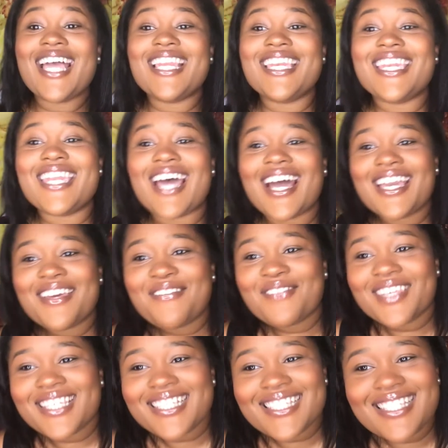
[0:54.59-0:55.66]

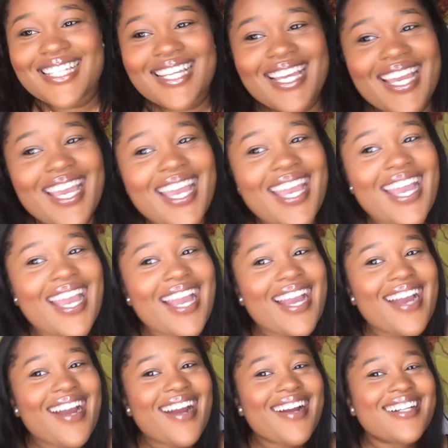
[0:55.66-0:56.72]
Nayavista
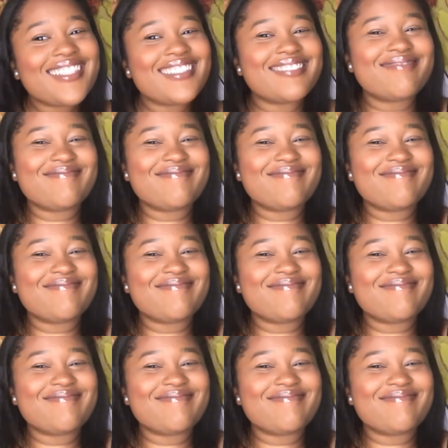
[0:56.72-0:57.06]
hair.